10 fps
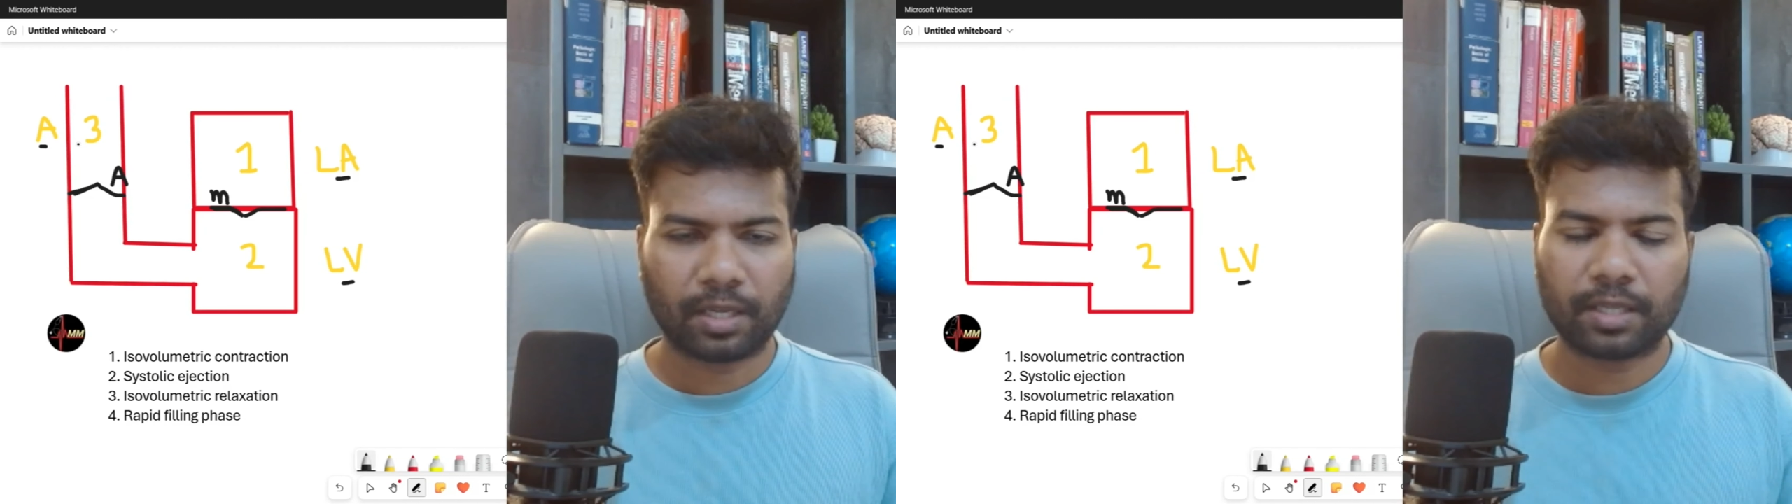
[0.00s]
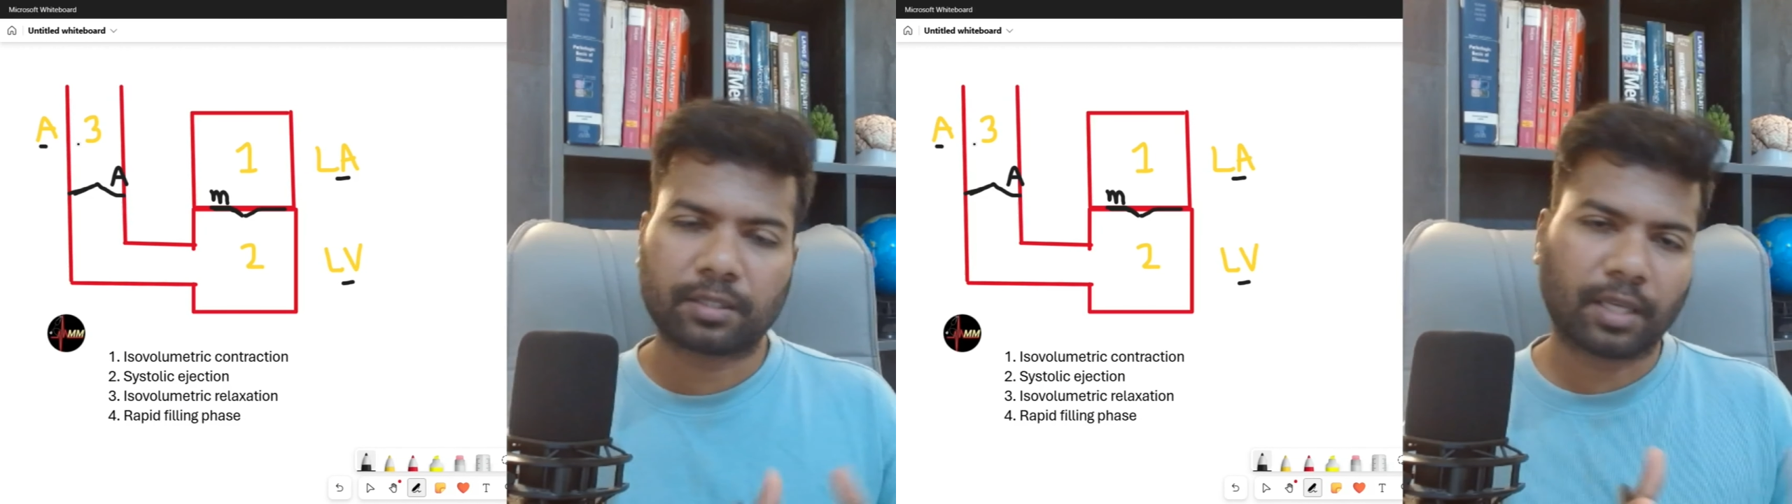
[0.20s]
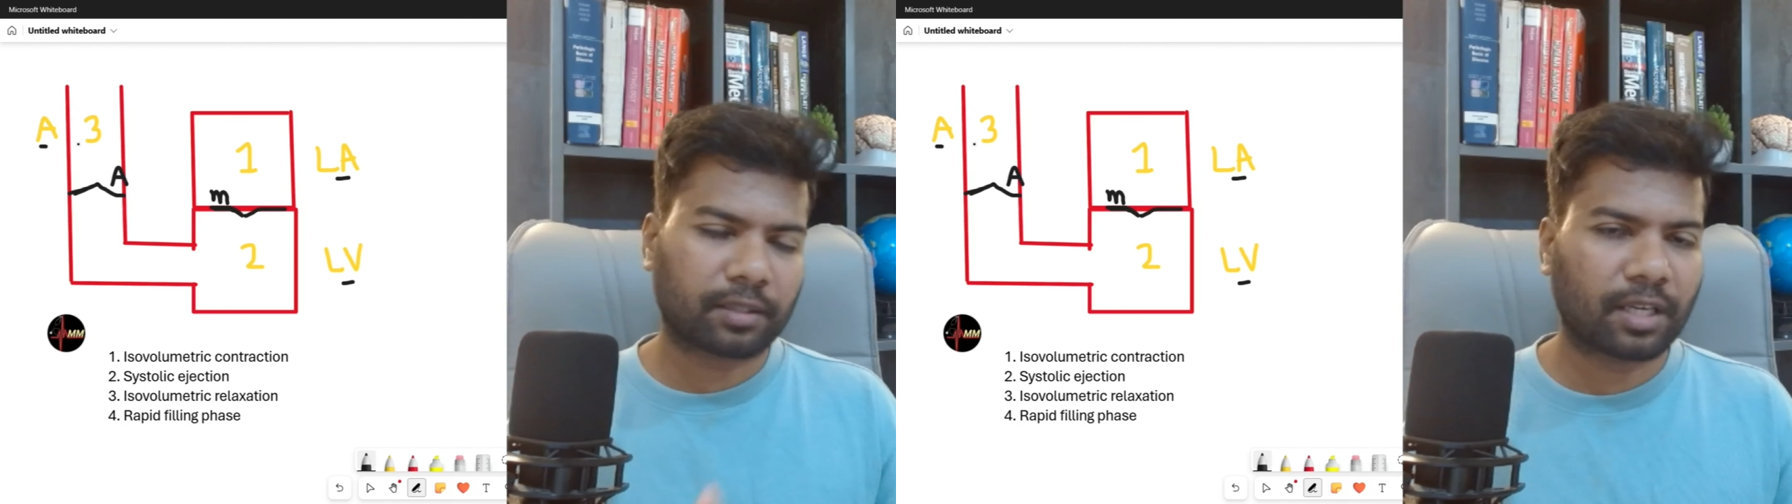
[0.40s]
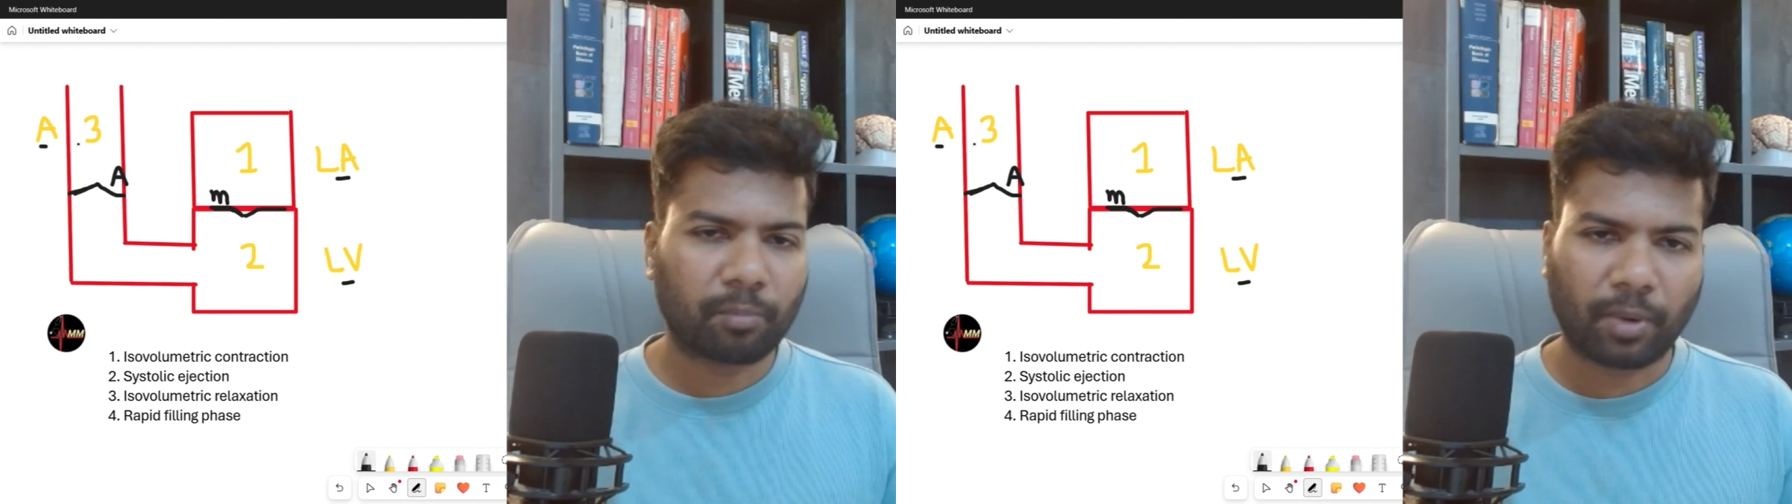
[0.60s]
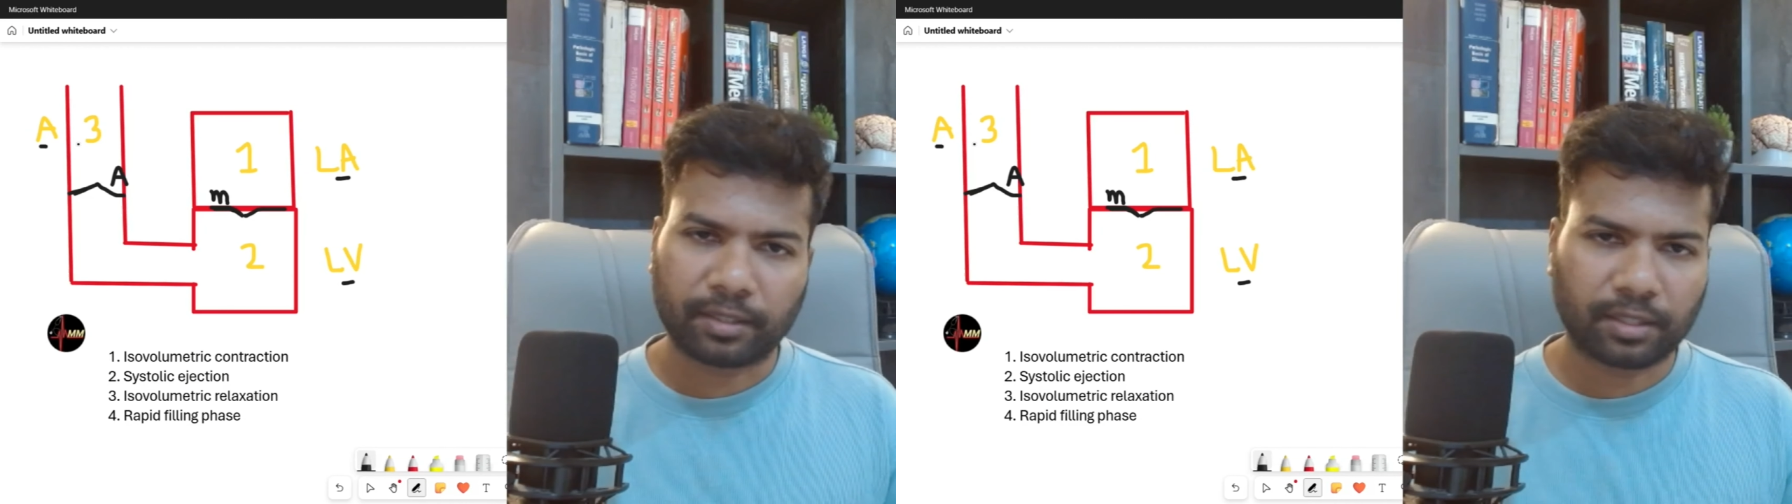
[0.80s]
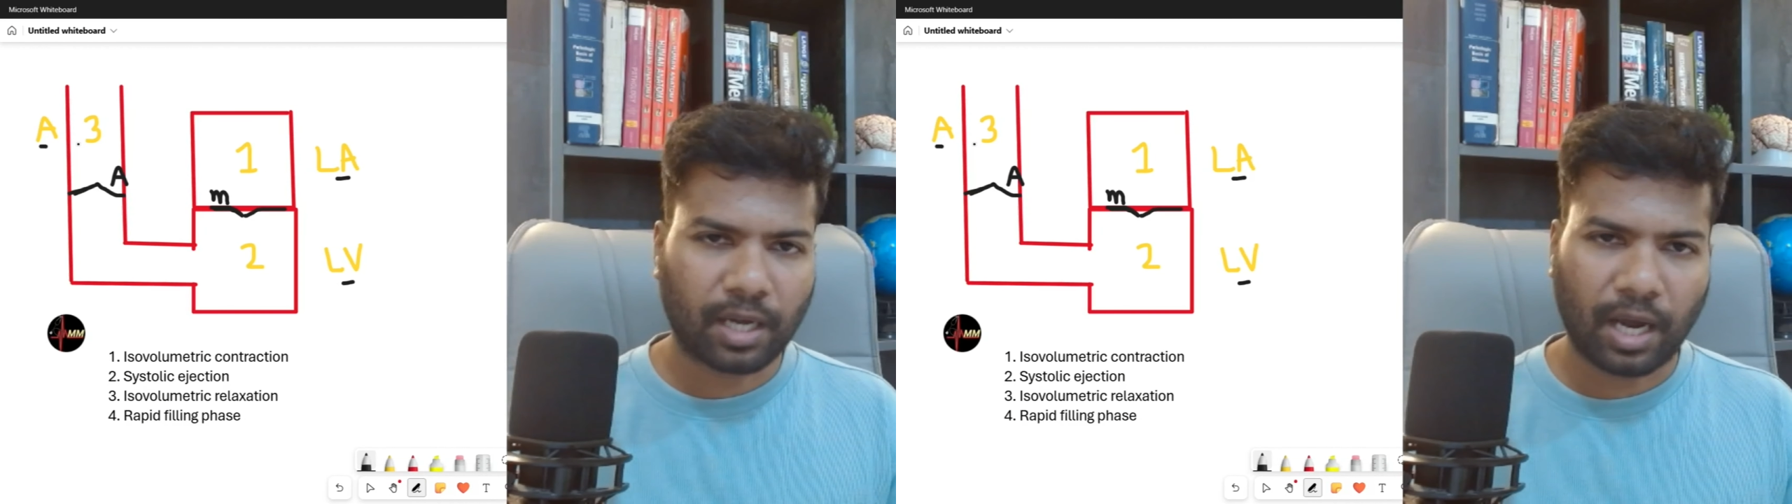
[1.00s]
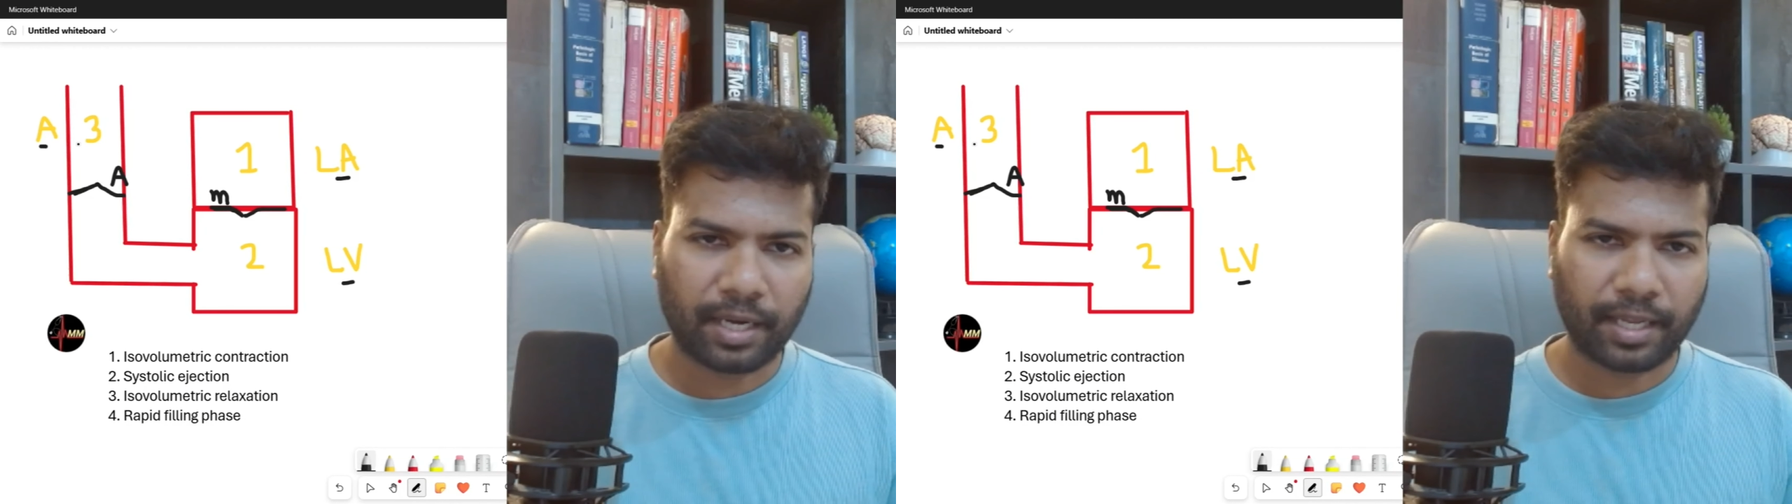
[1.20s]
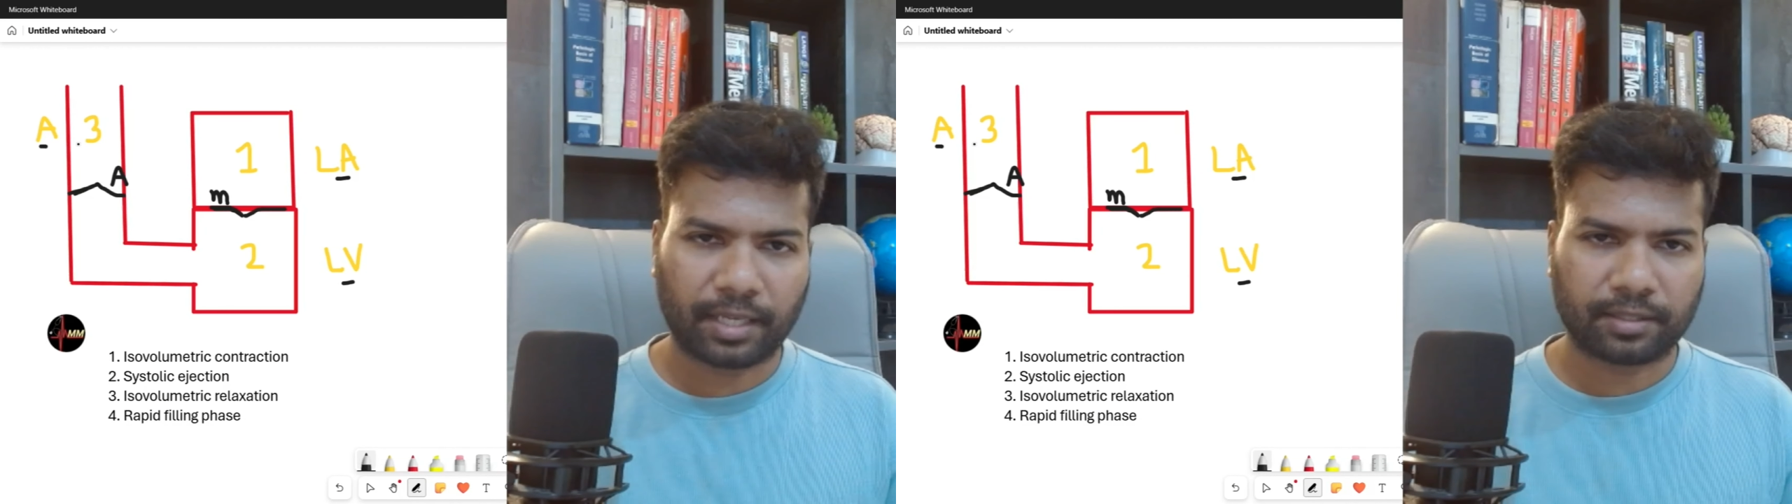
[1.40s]
is nothing but the
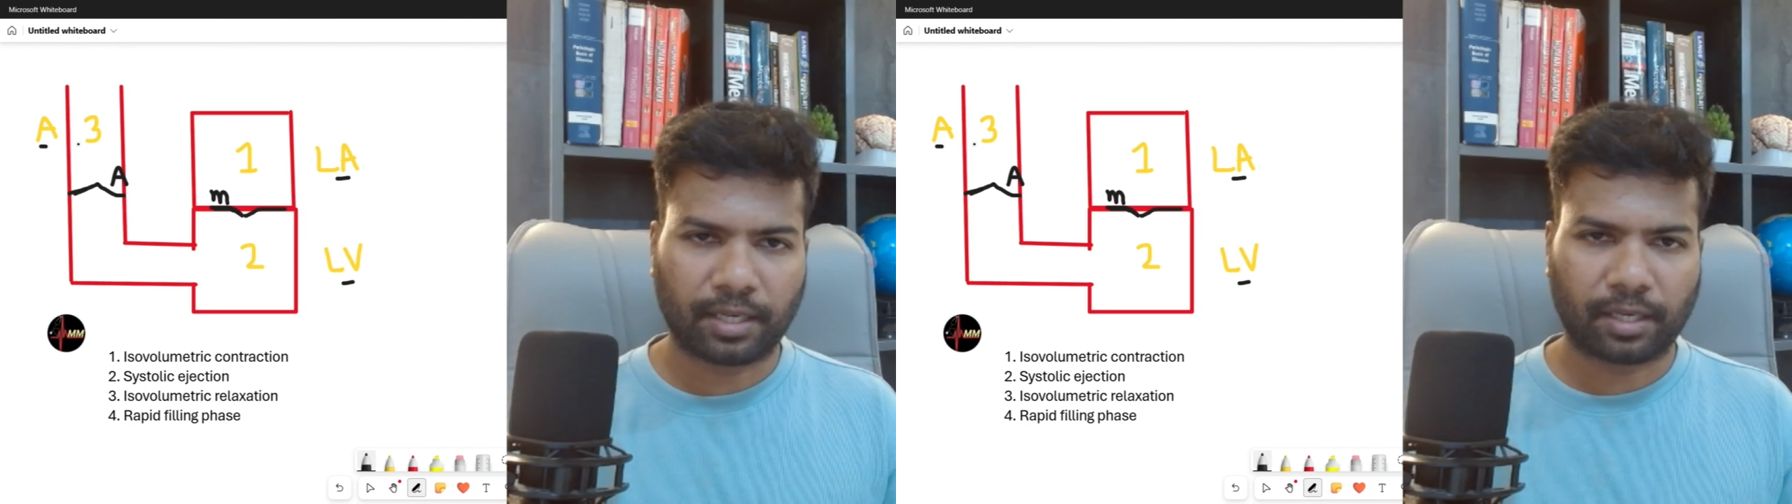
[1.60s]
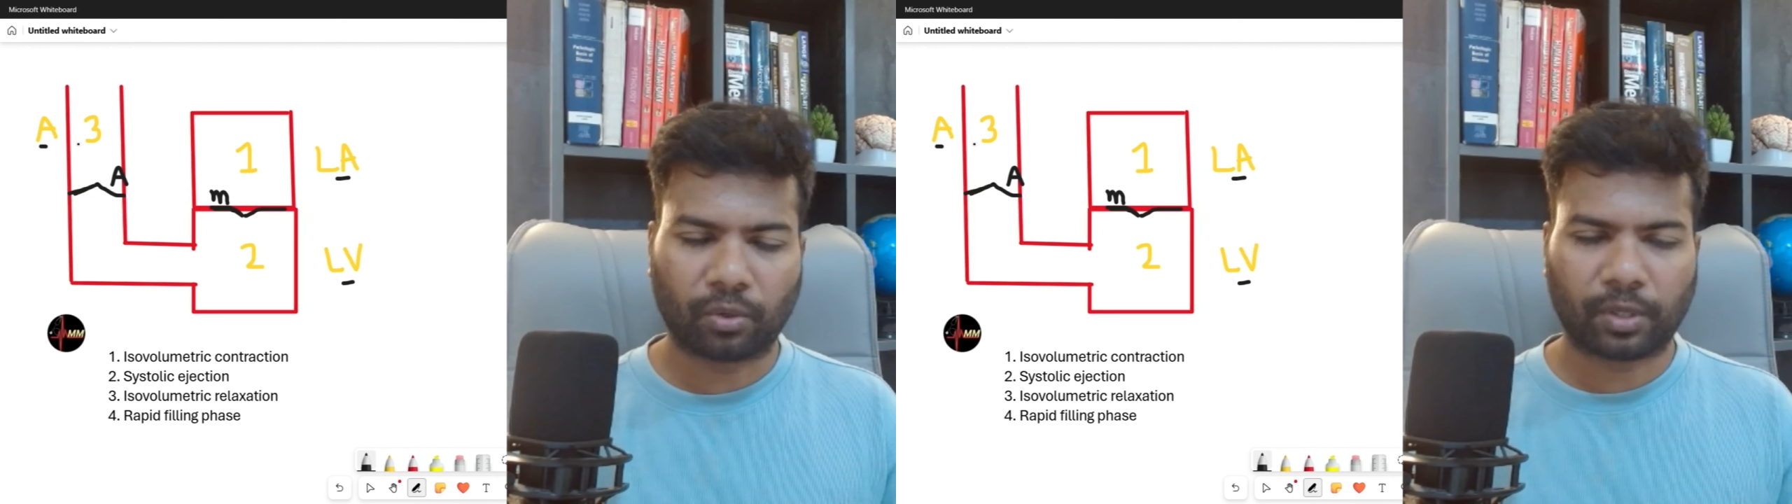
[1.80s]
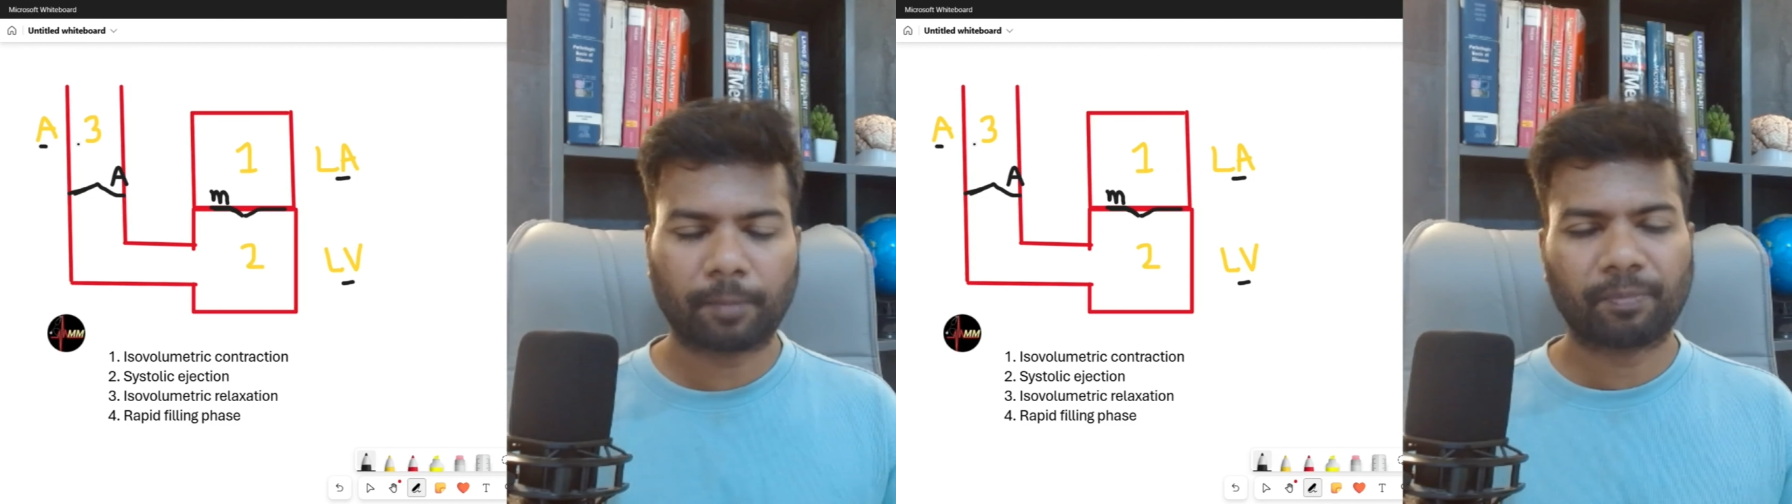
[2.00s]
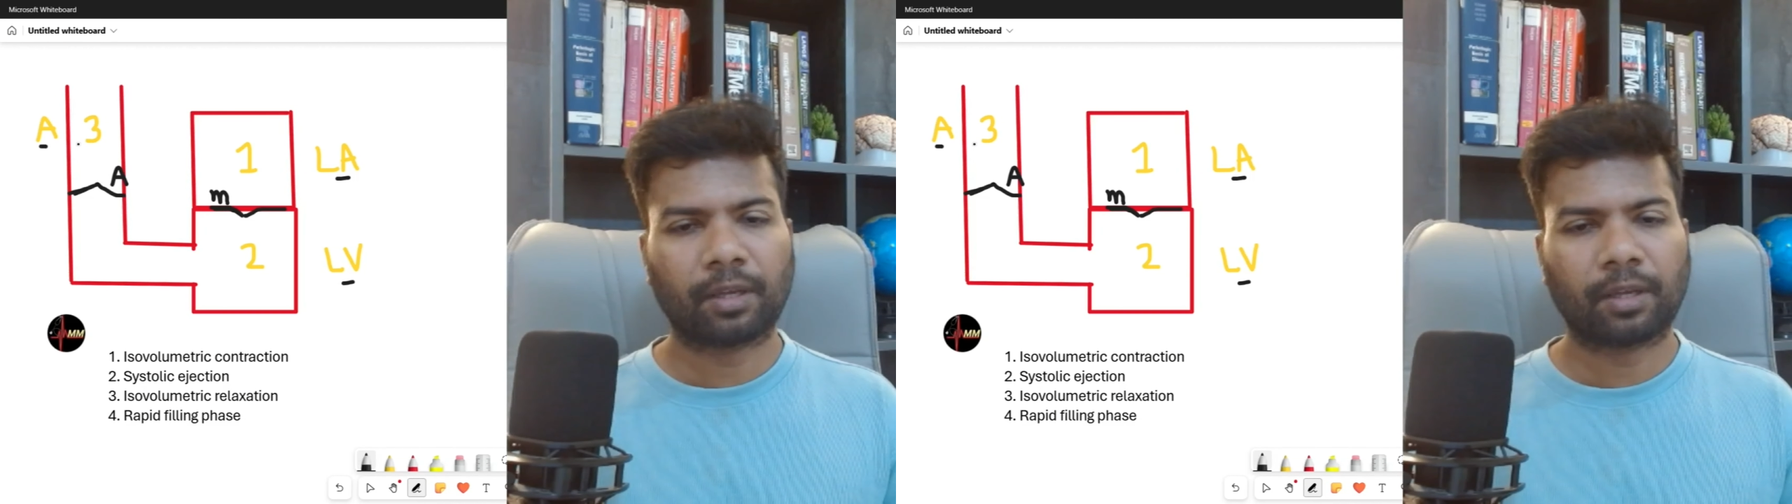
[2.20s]
cardiac cycle. Okay,